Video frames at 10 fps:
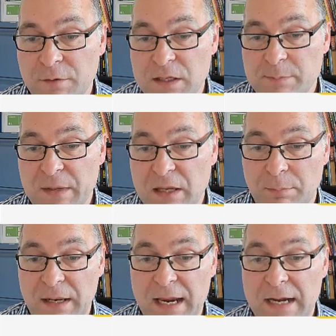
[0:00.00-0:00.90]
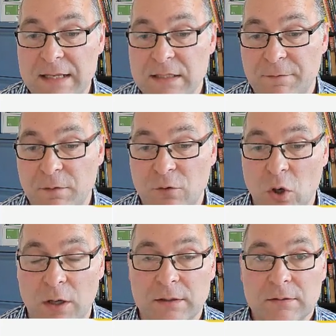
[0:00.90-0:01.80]
this bigger plan is if you've
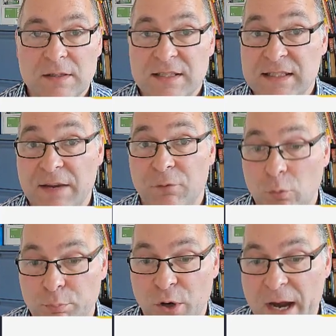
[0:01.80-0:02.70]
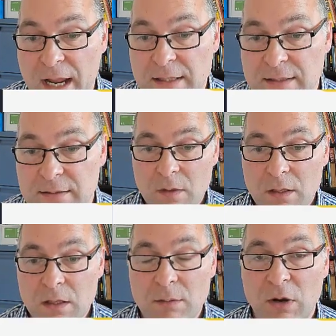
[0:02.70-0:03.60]
got several brands,
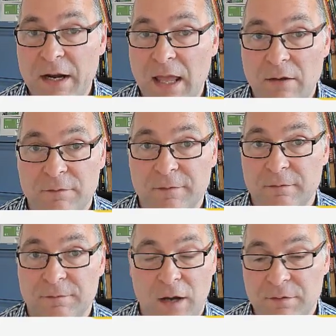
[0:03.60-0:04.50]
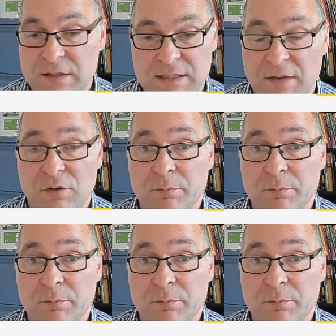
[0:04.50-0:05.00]
you might have five to seven